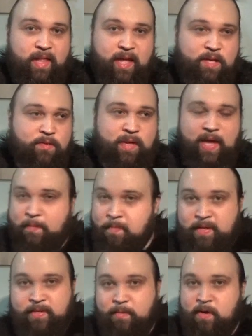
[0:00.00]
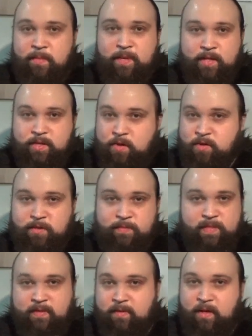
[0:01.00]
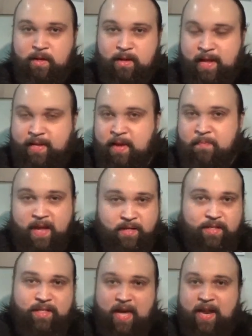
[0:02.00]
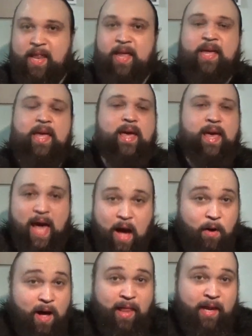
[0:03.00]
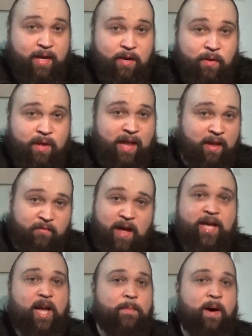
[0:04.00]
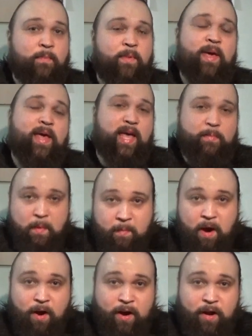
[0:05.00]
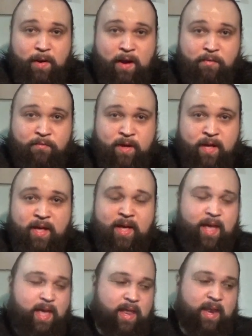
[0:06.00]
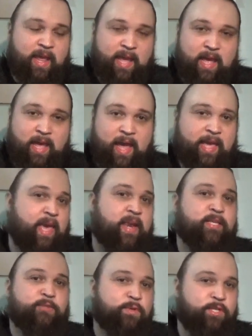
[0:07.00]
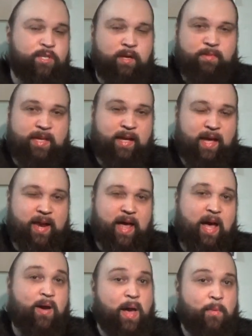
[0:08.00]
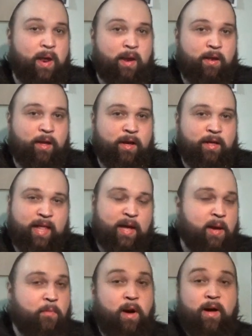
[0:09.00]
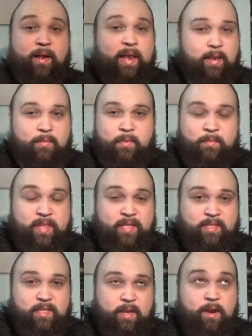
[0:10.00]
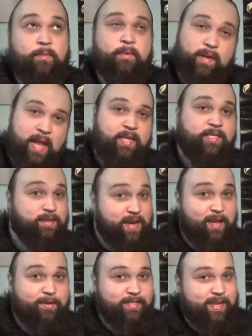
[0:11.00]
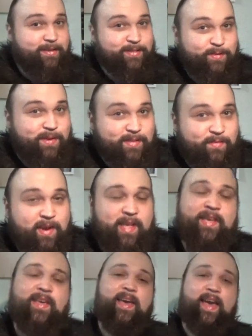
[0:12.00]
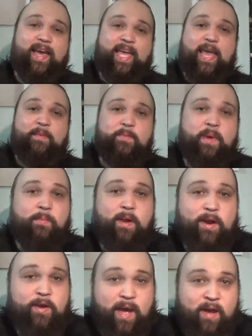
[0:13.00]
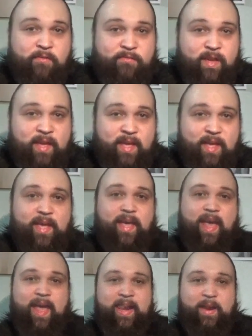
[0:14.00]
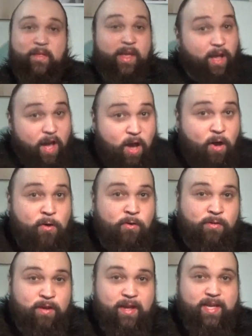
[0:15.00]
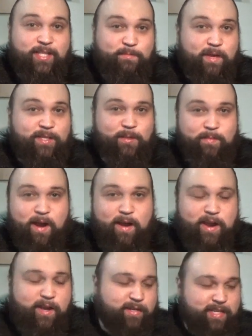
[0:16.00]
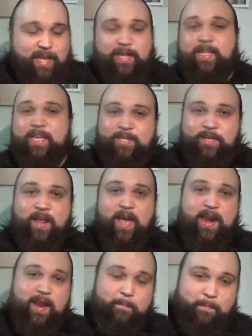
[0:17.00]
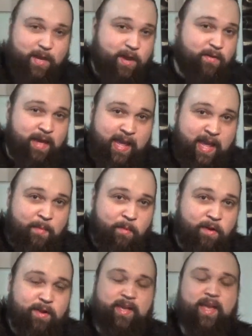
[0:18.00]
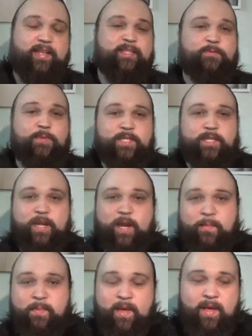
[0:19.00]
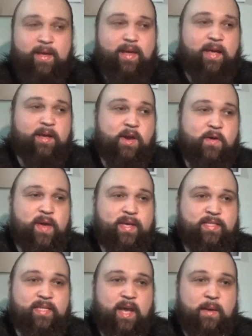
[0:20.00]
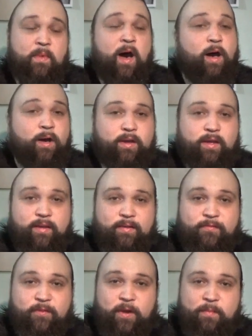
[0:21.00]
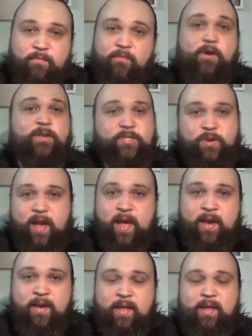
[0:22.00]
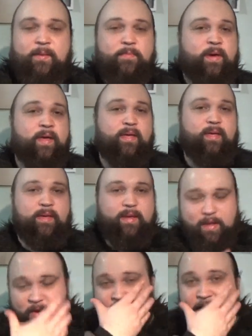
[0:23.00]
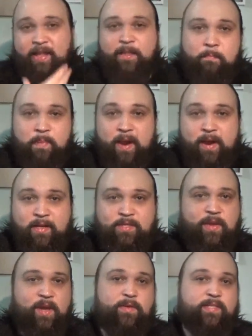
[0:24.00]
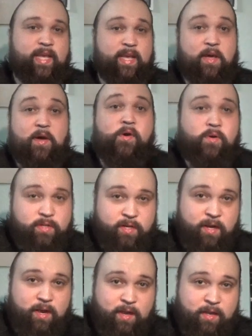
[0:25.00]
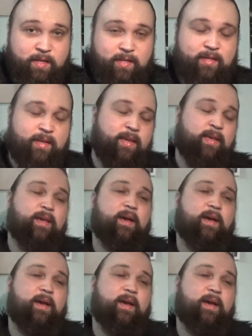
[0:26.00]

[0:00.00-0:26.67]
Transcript: to be like you can't be somebody because you don't specifically look like them. That's just kind of like how I like to do it. Like if I come up in my Mario outfit and like I, I kind of switched up to kind of how I want to look. Like I walked um, this year, or well last year now because now it's 2020. I came in my Mario outfit and they're like, oh look, it's Muscle Mario because a t-shirt on, a big old hammer. You kind of switch it up. I'll go as um, Hunk from Voltron, but you know, I got the beard, so I go as like an older hunk.